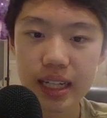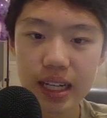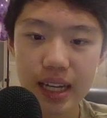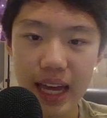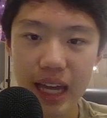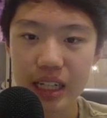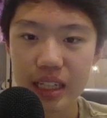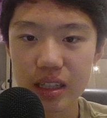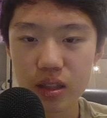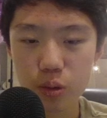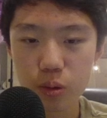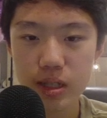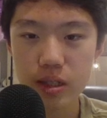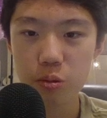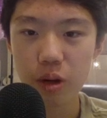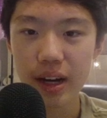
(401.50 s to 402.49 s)
And the
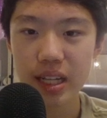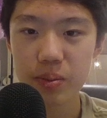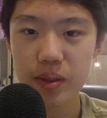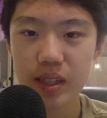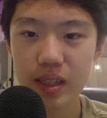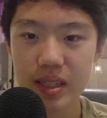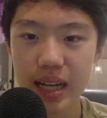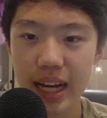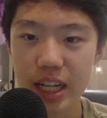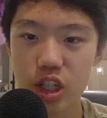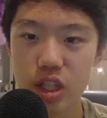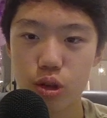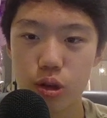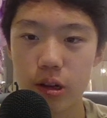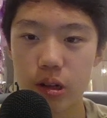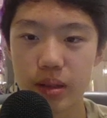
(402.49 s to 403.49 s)
reason why is because I
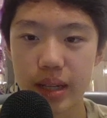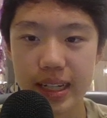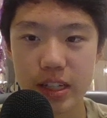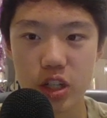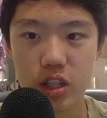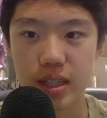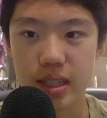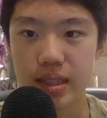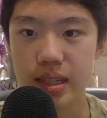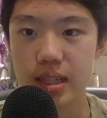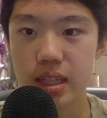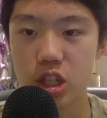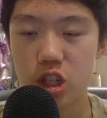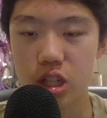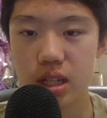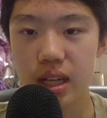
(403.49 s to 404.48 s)
just threatened knight h6. This
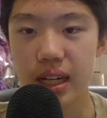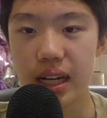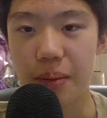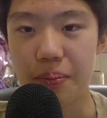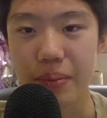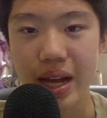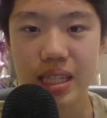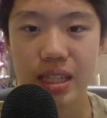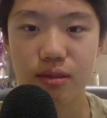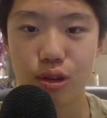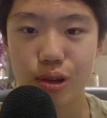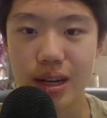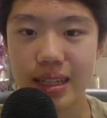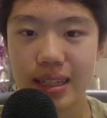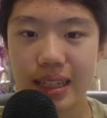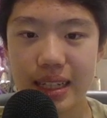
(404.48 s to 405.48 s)
is just a massive
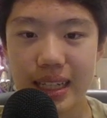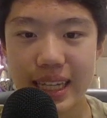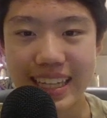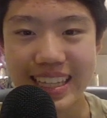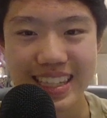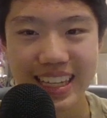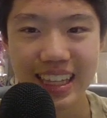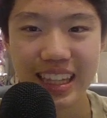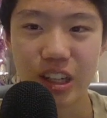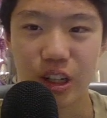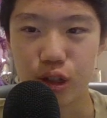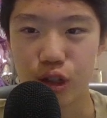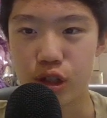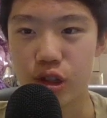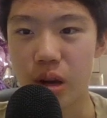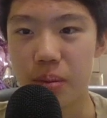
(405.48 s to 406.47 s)
threat, insanely hard
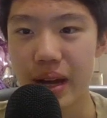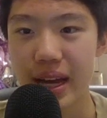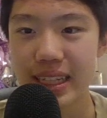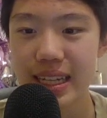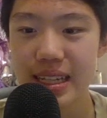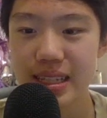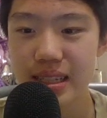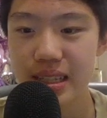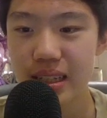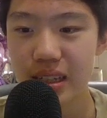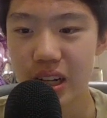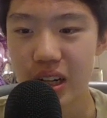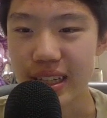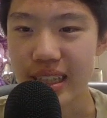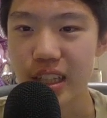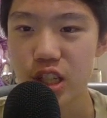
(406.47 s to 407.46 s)
to stop. I guess,
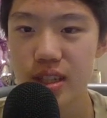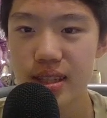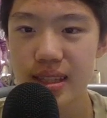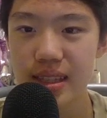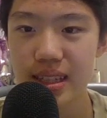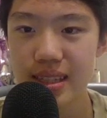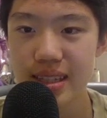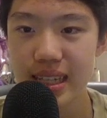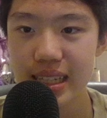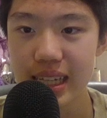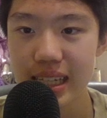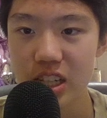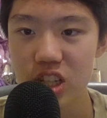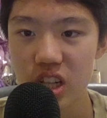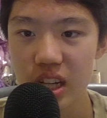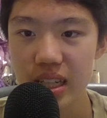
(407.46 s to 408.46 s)
okay, let's say
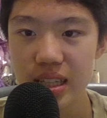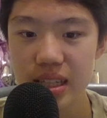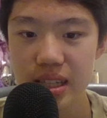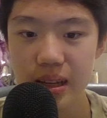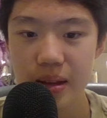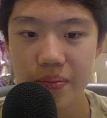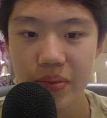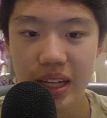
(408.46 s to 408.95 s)
king h8.